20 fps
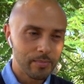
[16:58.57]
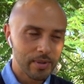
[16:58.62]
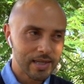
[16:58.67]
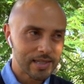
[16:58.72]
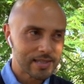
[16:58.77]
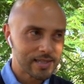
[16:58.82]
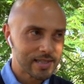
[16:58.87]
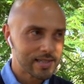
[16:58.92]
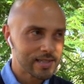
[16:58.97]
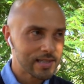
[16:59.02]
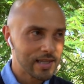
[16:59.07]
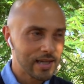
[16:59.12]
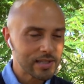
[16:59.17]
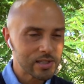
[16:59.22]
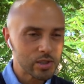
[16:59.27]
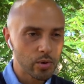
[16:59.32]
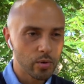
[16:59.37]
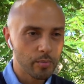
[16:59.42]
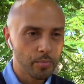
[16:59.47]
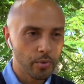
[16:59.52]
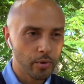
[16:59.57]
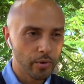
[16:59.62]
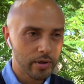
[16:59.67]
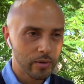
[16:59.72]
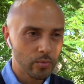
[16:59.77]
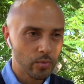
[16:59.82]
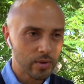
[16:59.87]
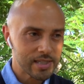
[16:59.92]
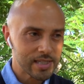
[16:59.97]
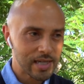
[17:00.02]
Because it's not so
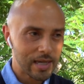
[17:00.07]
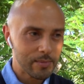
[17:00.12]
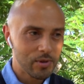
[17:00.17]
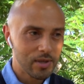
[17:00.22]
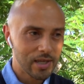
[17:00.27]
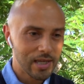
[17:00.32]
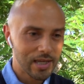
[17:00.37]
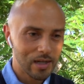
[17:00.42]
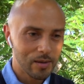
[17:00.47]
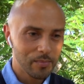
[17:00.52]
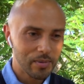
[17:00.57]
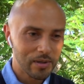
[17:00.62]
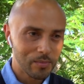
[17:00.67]
important what time you get up